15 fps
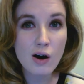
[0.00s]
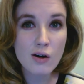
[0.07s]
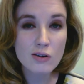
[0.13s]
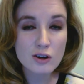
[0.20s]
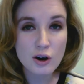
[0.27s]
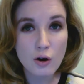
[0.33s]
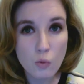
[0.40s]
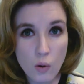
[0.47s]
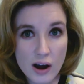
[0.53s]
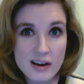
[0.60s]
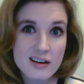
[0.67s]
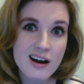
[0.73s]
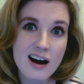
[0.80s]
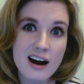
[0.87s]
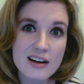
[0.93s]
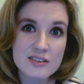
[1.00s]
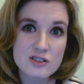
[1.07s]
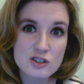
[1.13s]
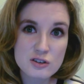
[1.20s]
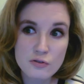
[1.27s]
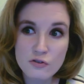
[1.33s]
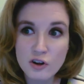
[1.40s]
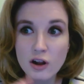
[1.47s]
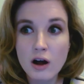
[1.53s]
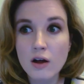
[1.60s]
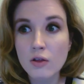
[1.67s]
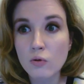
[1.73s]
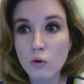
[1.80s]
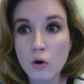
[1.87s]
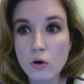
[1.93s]
you know, white guys to fill all
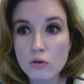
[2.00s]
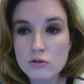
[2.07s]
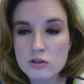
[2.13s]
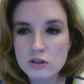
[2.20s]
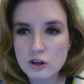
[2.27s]
the roles.